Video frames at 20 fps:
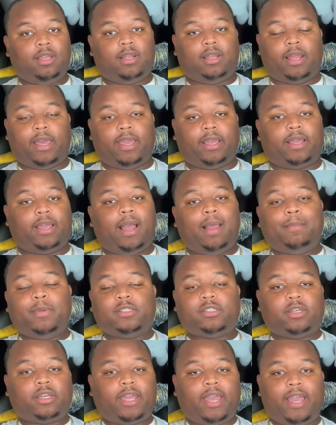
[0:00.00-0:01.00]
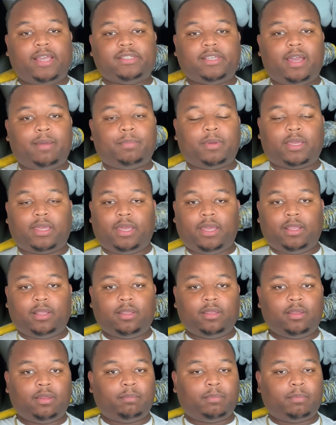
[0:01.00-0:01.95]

Like, comment your cash app again,